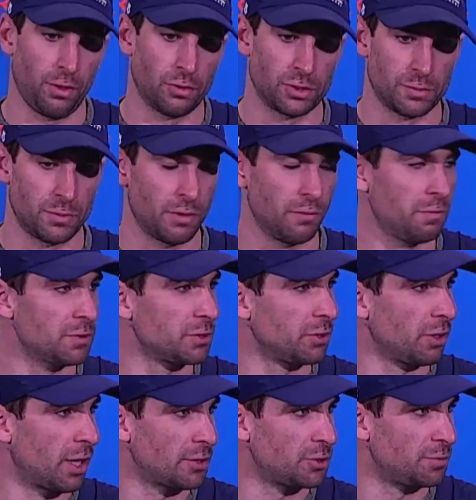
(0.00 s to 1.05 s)
some of the
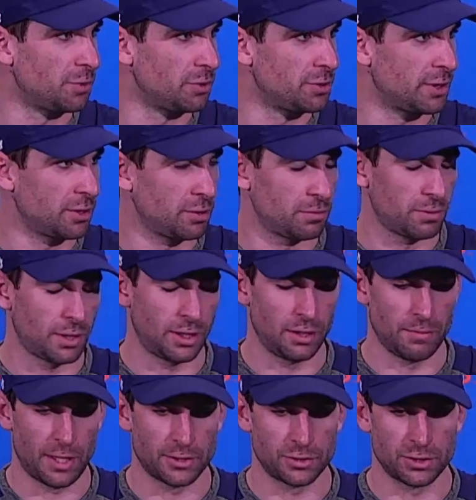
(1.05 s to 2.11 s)
physical attributes that he
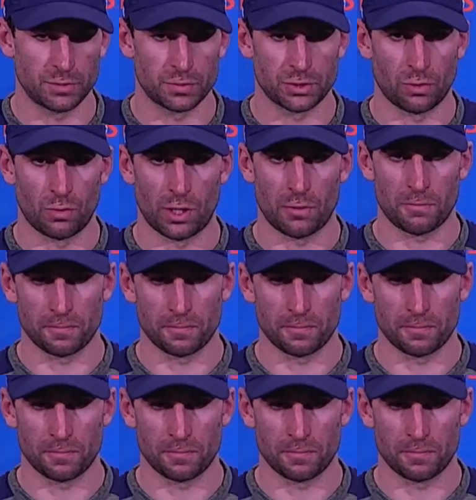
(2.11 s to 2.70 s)
matches up so well.